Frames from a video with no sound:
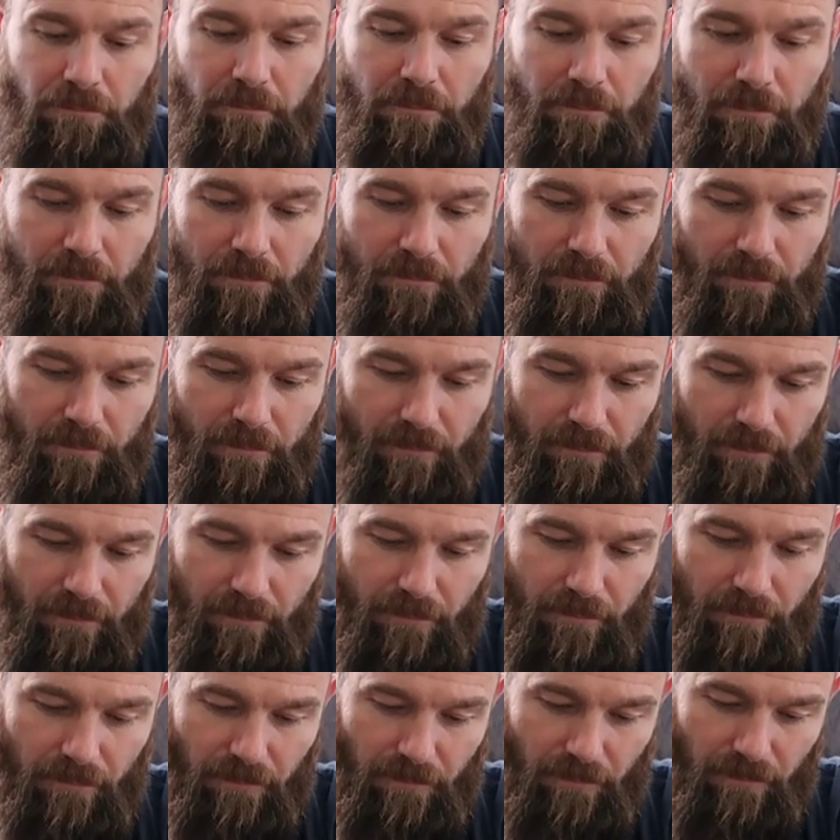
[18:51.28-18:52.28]

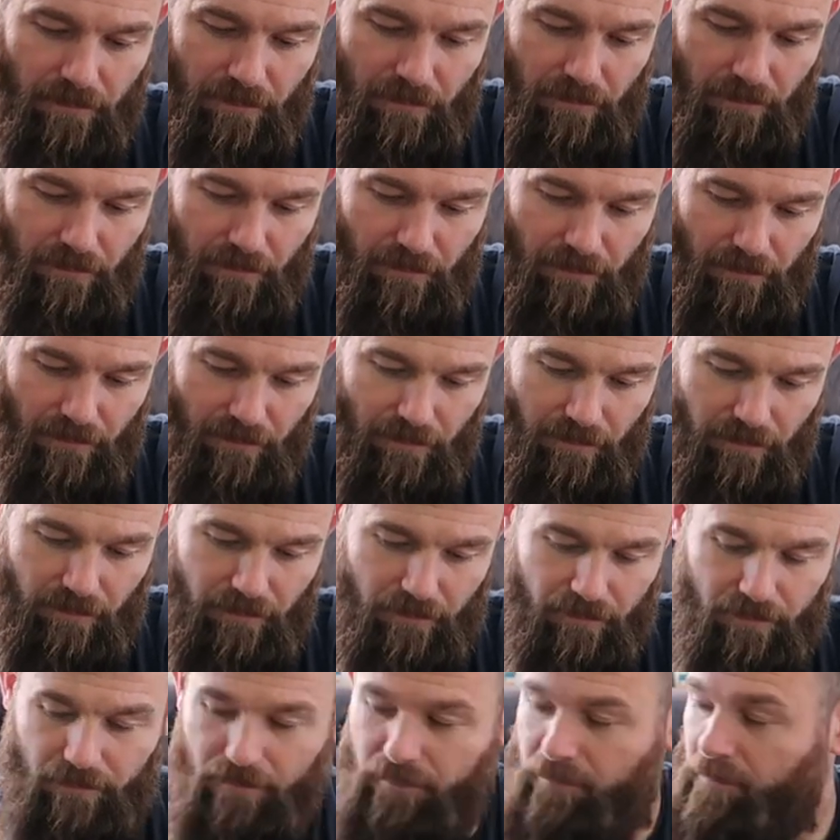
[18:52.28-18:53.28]

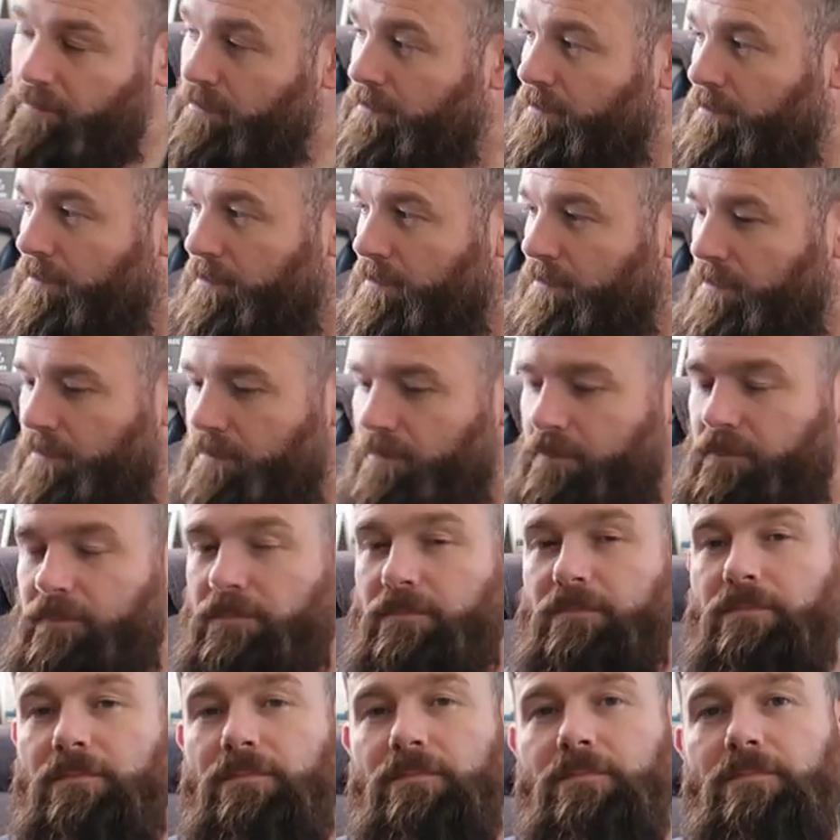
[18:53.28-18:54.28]

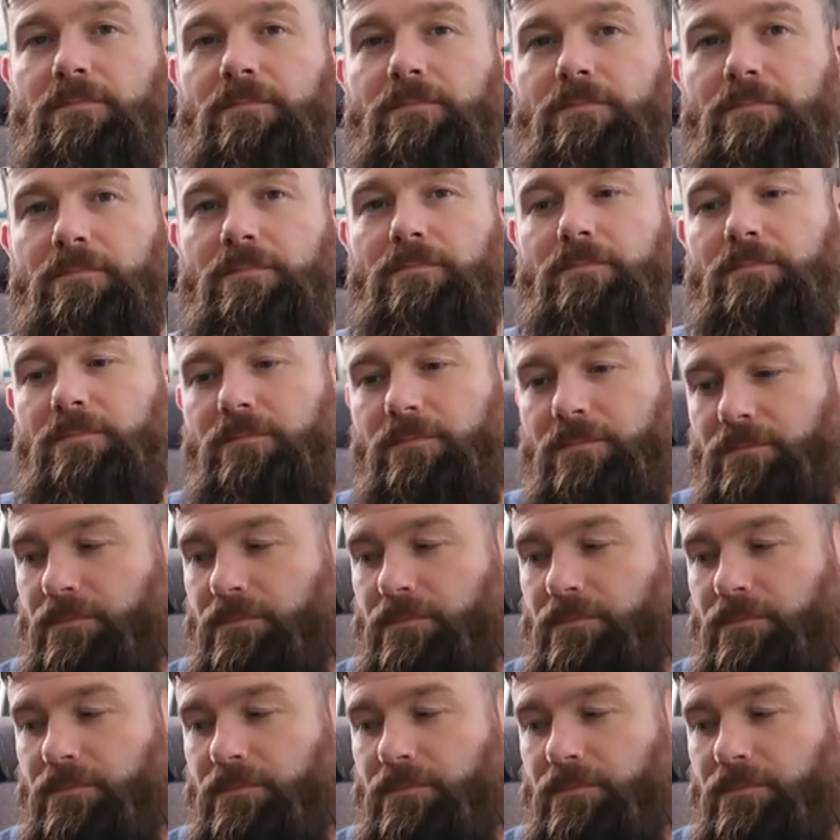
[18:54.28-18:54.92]
No words are spoken by the person on screen.